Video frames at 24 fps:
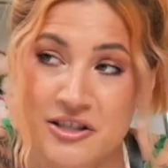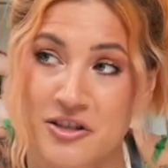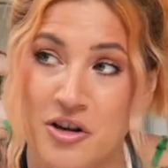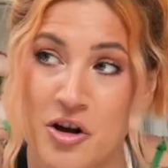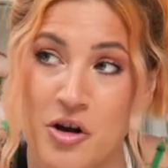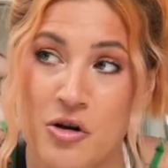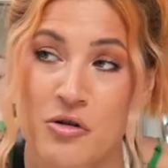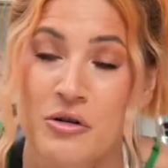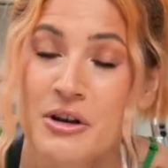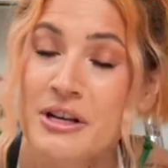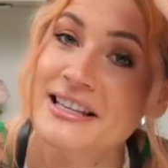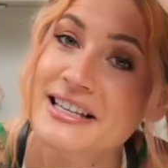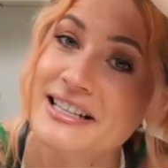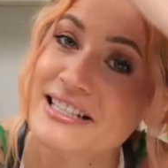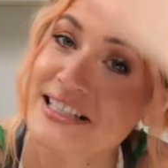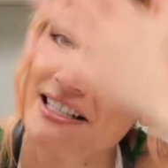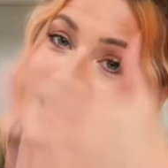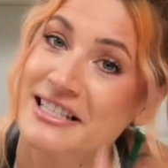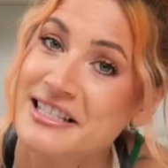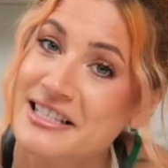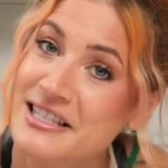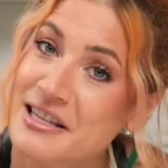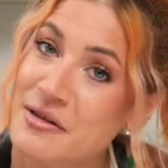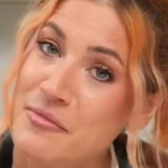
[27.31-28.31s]
So this
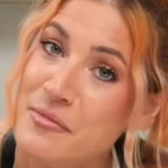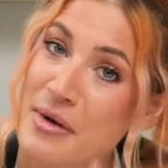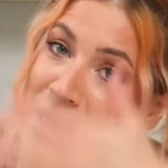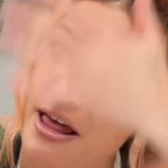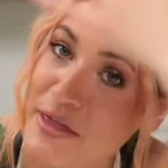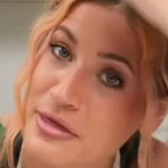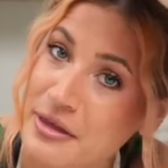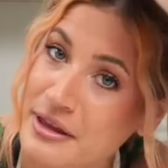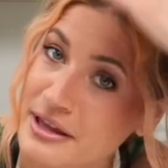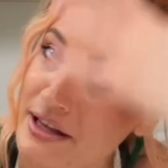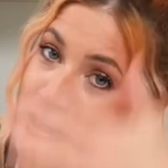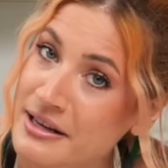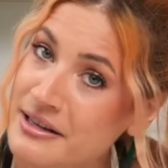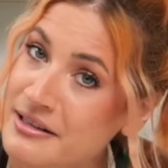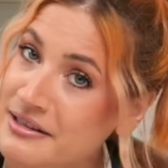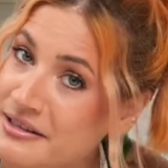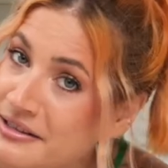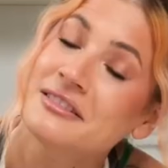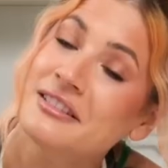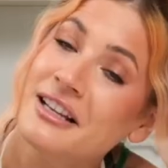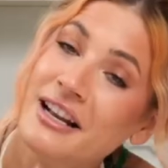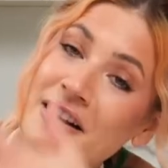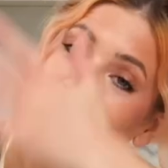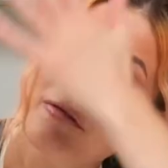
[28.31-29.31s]
is the method
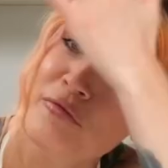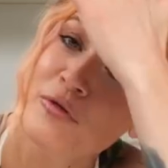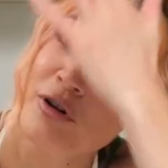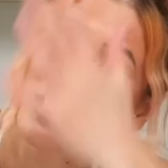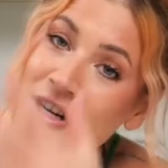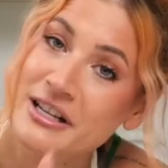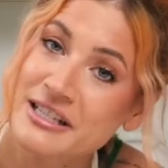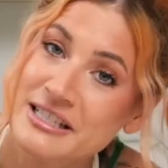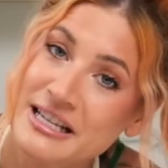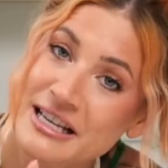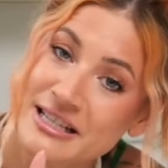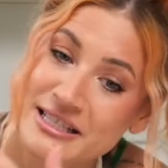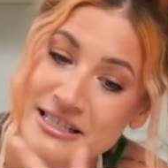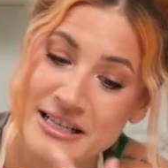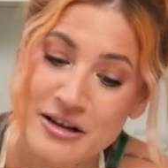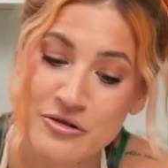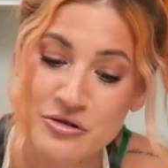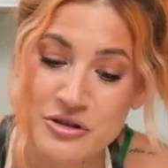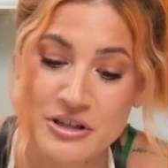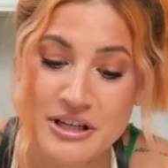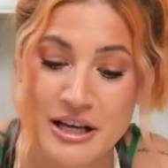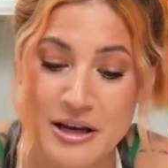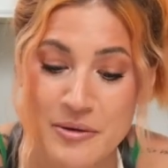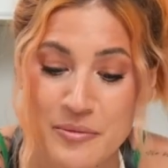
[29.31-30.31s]
that we're gonna test out
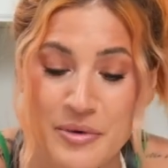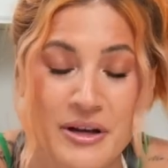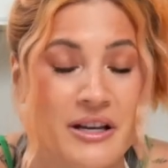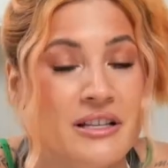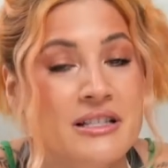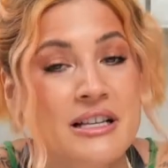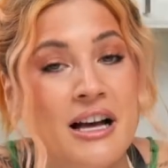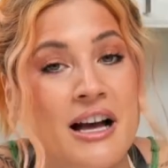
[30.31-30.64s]
today because